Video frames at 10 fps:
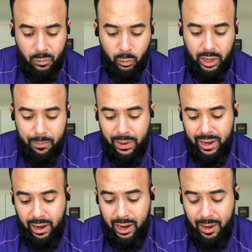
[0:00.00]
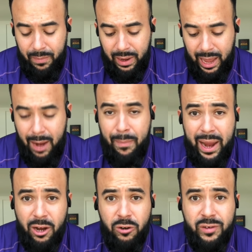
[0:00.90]
When they pick up
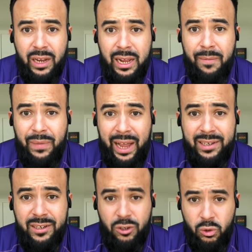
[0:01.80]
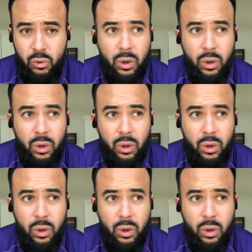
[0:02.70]
linebackers, that's to